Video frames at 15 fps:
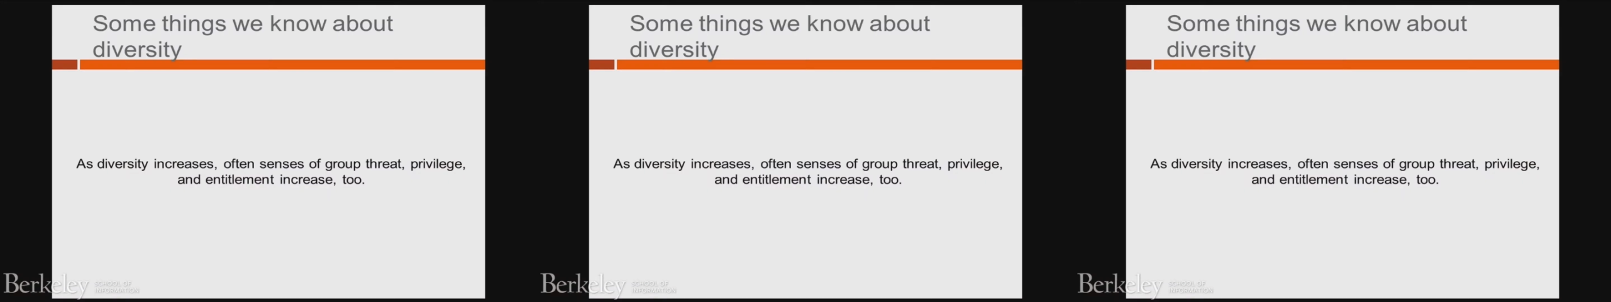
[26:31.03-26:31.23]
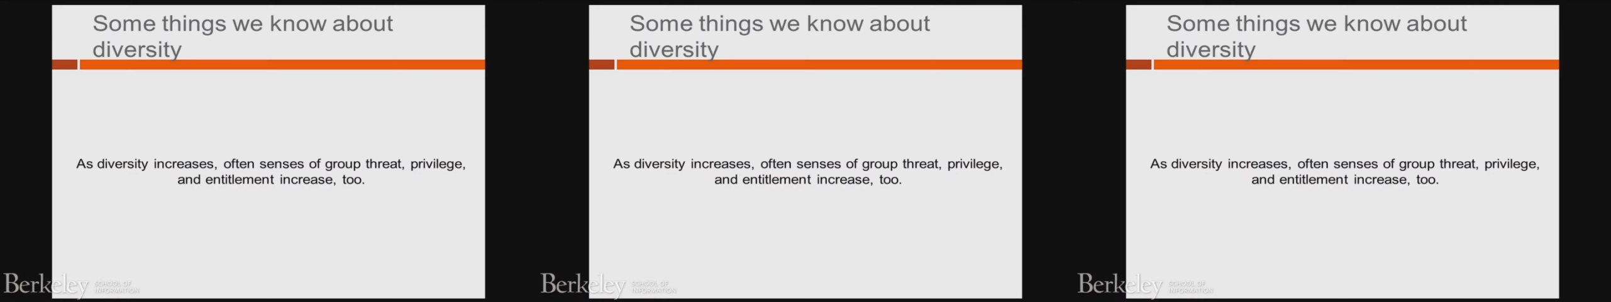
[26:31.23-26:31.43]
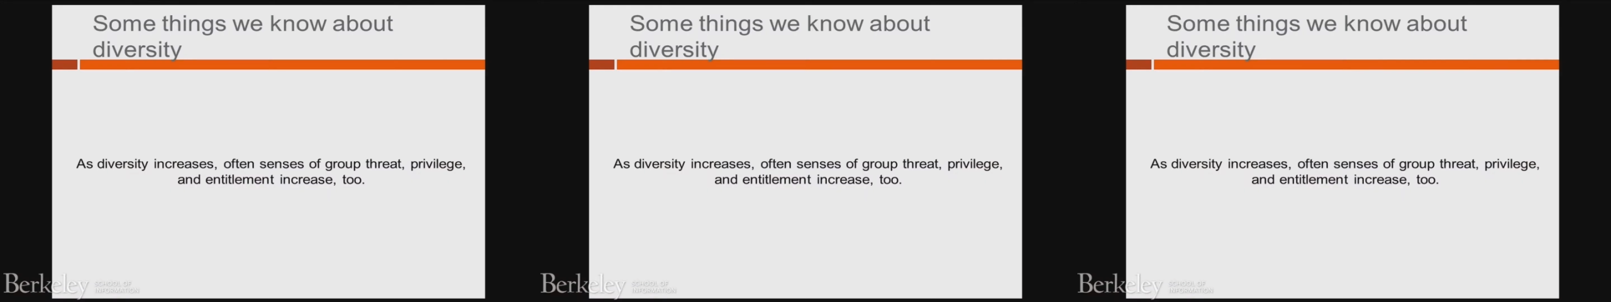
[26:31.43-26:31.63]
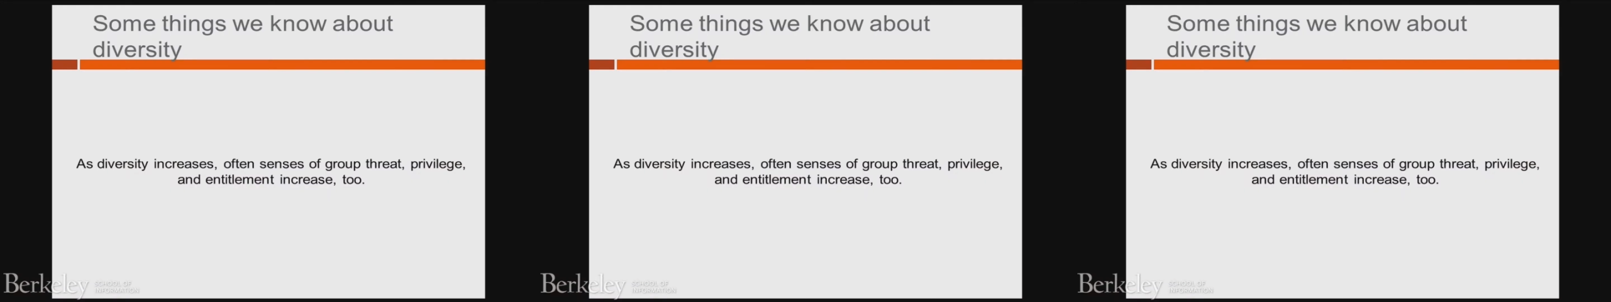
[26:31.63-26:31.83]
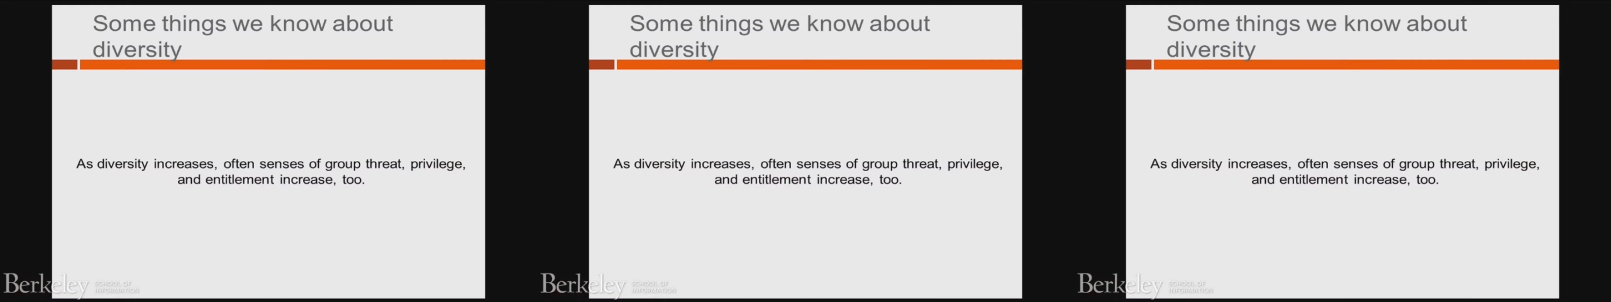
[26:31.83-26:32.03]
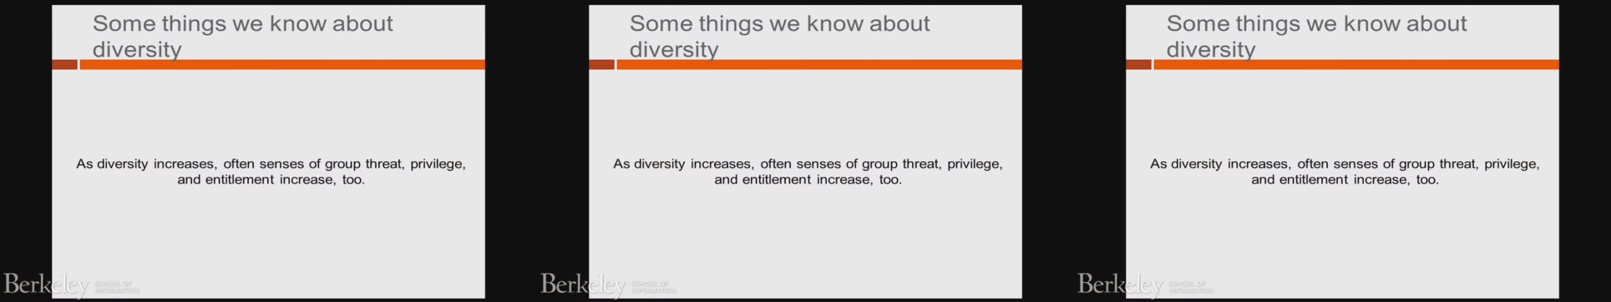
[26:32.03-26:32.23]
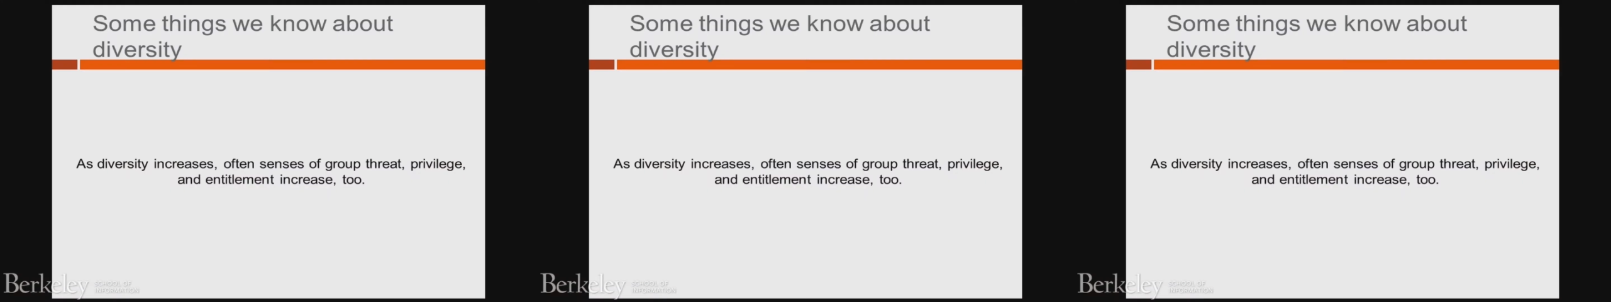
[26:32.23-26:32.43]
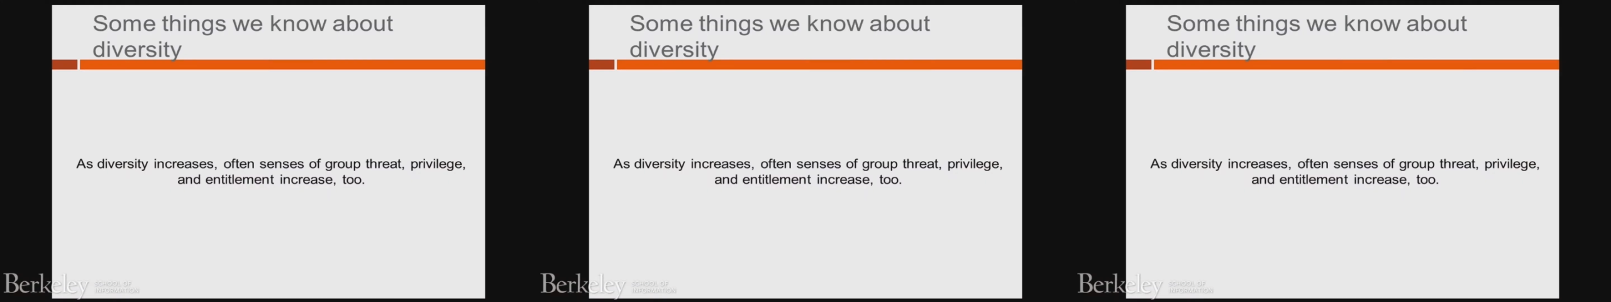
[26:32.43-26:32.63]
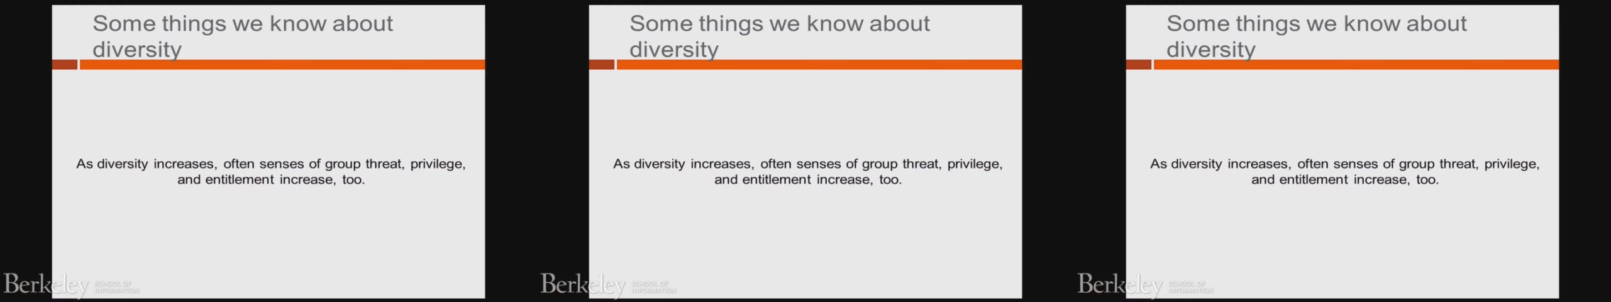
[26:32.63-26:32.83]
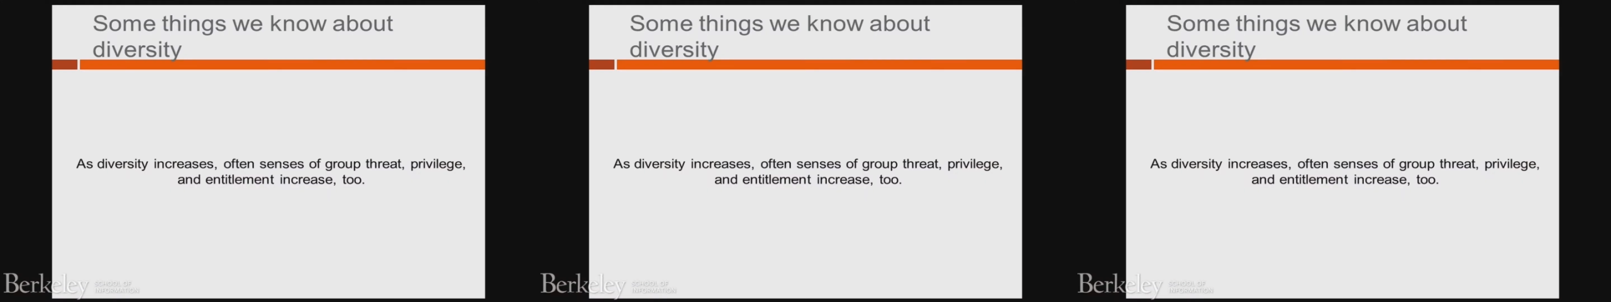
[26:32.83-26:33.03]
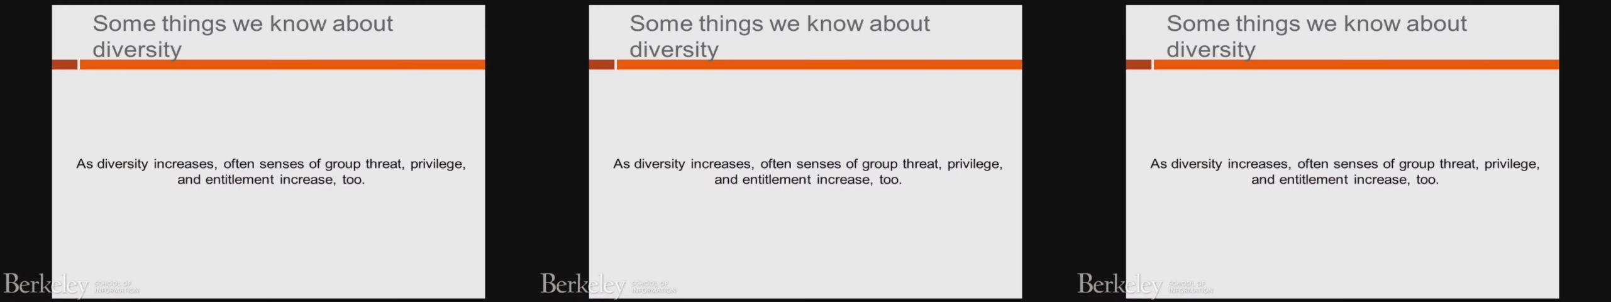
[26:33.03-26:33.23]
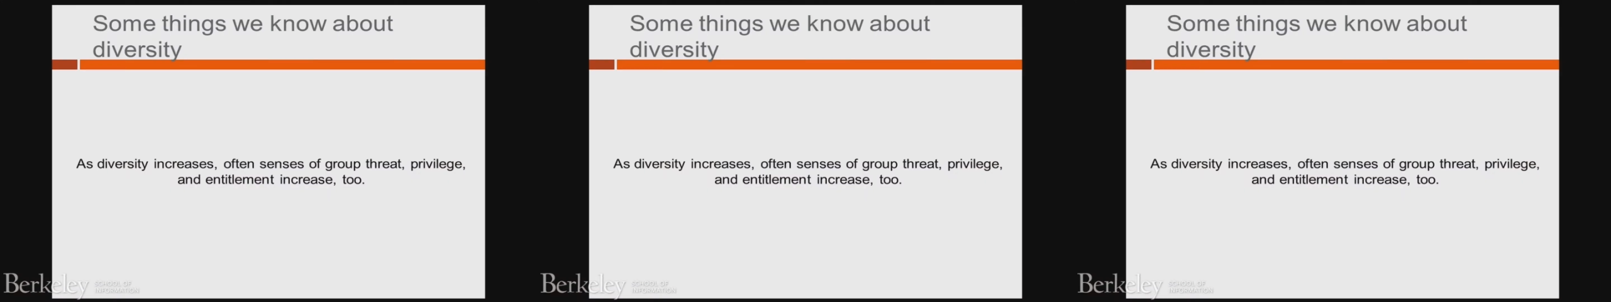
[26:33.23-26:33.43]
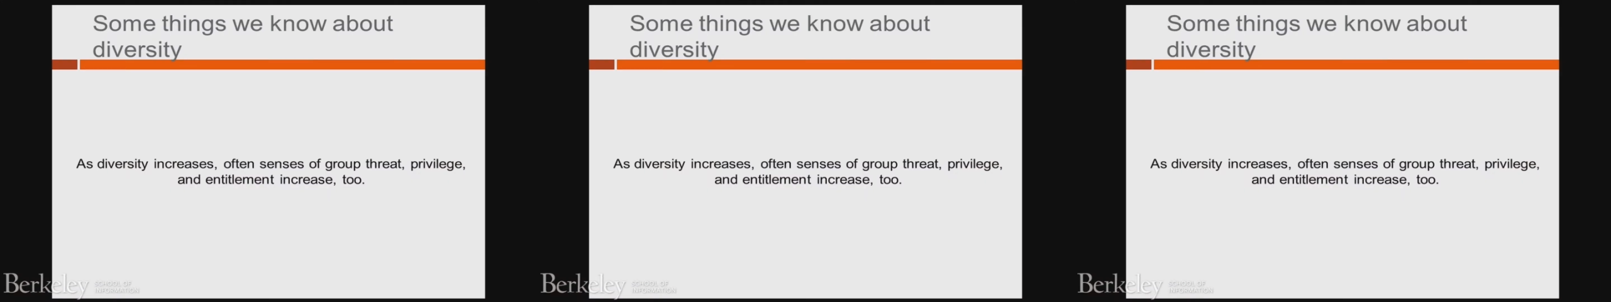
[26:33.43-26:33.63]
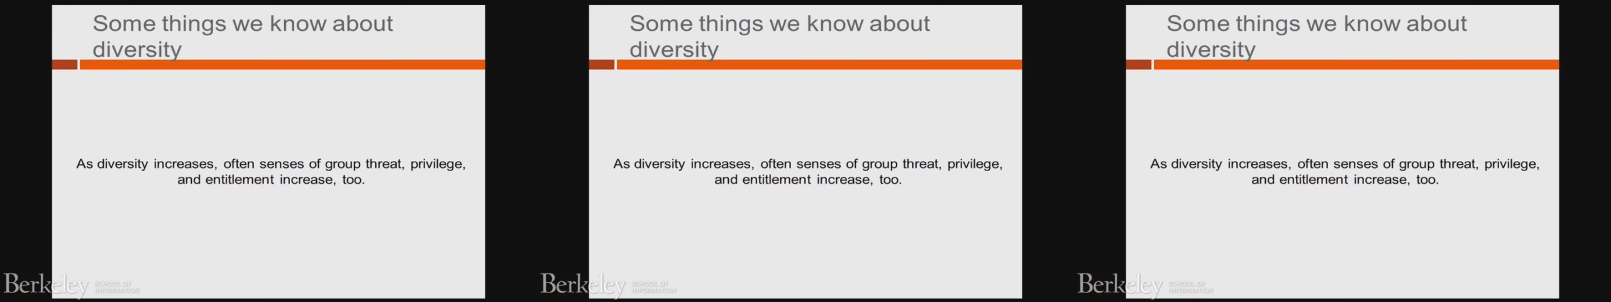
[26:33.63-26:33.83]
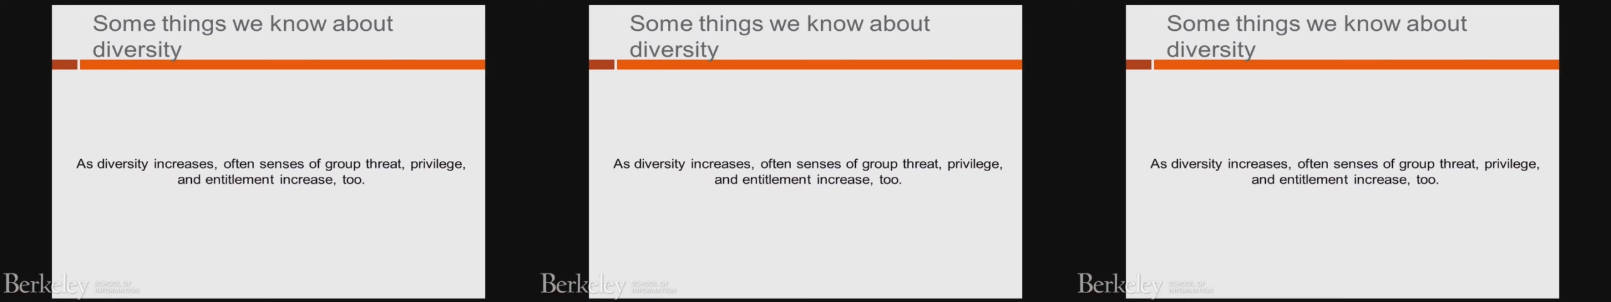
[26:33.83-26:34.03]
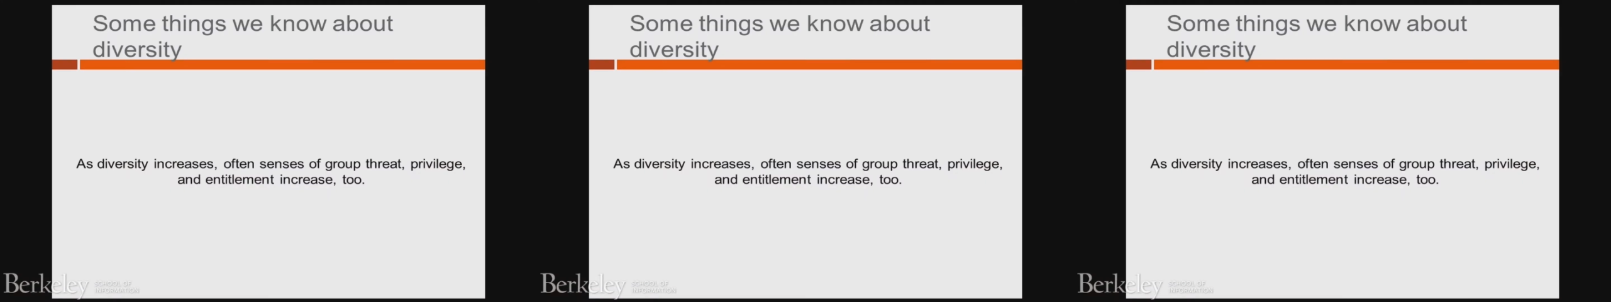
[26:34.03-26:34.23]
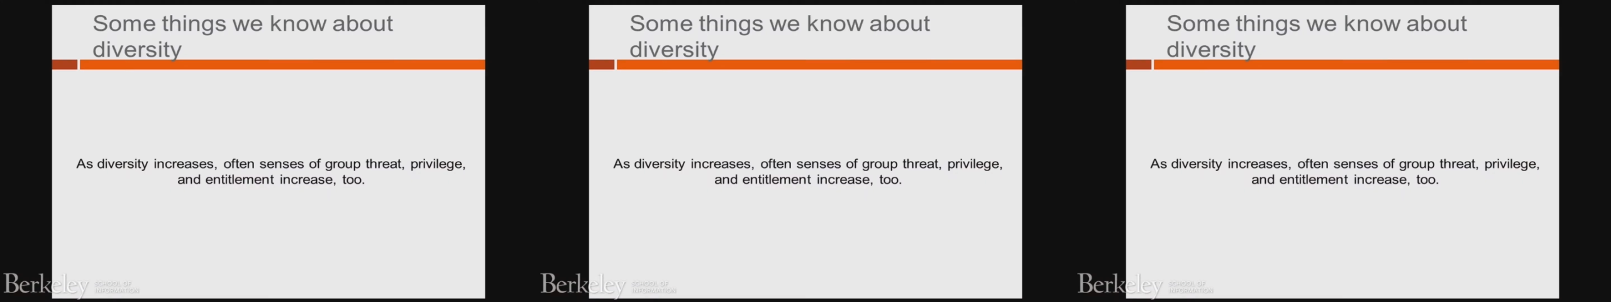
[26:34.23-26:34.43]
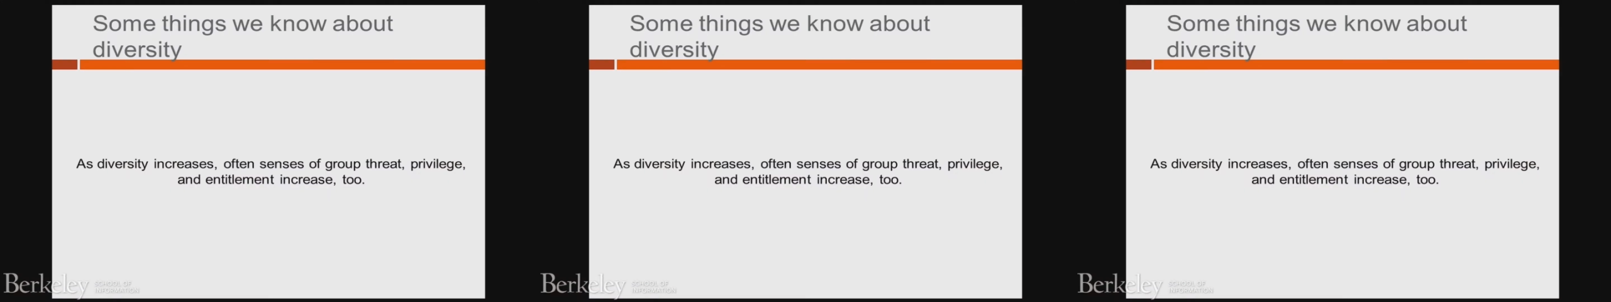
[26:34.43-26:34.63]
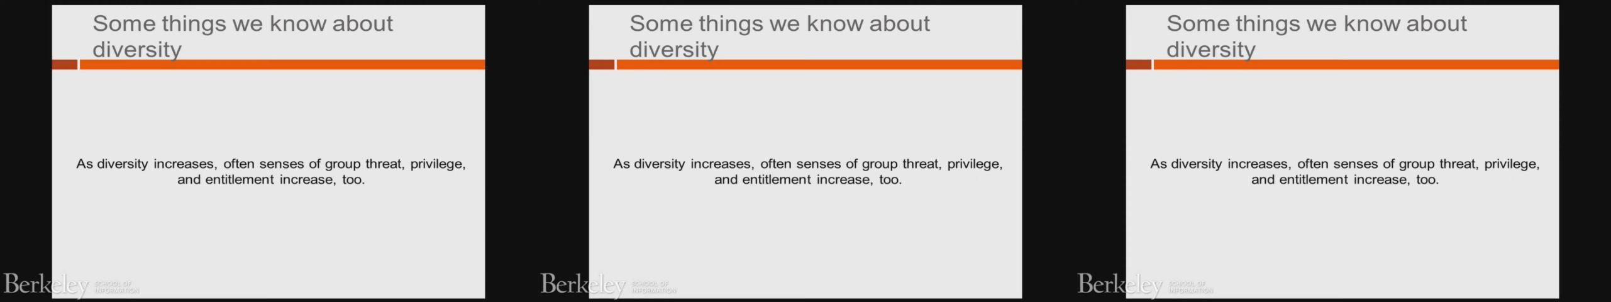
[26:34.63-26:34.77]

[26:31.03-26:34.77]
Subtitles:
Nobody's mouth can be seen.